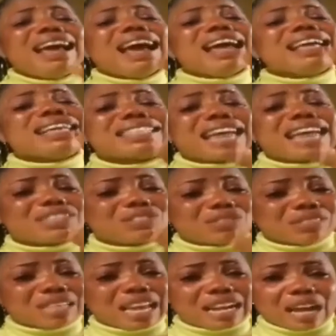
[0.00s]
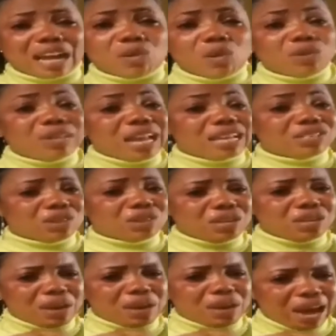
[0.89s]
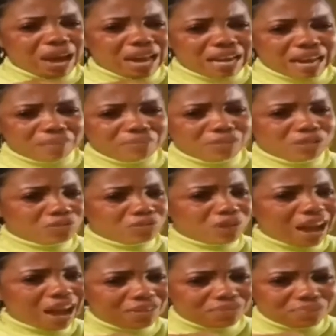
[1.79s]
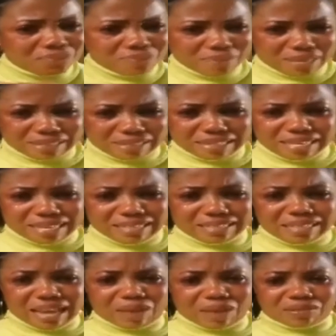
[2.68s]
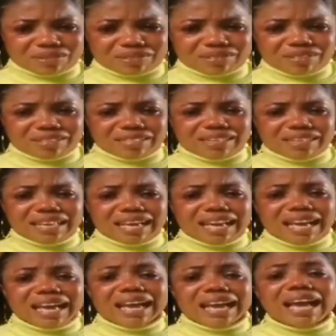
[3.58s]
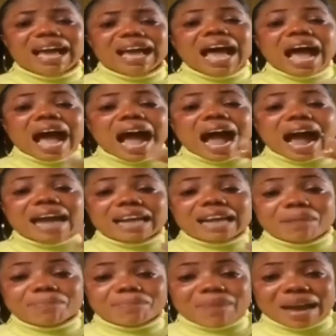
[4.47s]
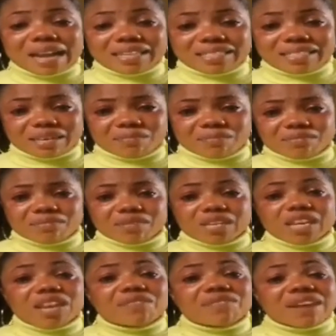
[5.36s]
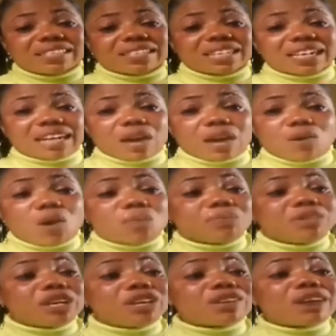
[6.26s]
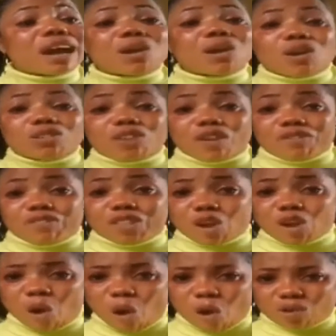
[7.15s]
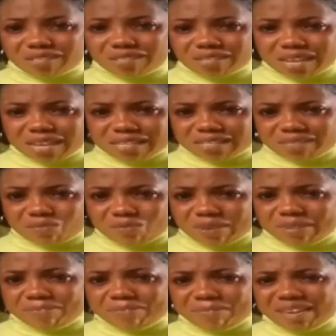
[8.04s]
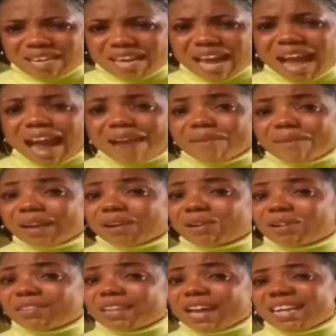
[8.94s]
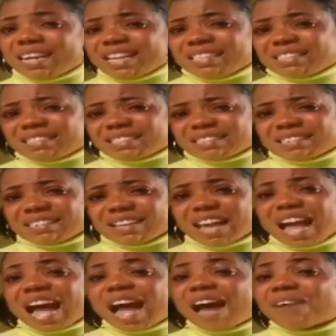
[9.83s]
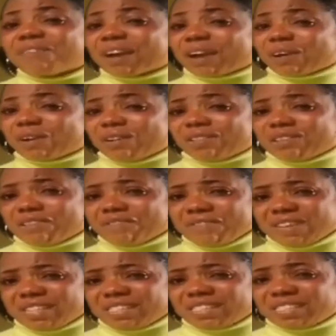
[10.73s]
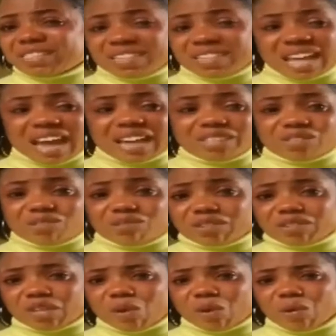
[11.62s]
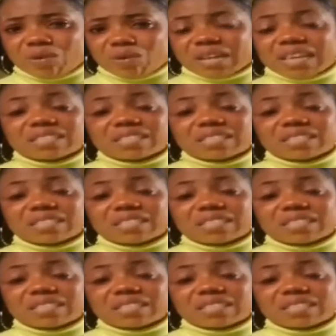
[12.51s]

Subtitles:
He said, I should take an oath. That's the only way you allow me to have peace in his house. I now begged him, if I take an oath, the record of the oath is with me. I recorded it. I have record of it the day I took the oath.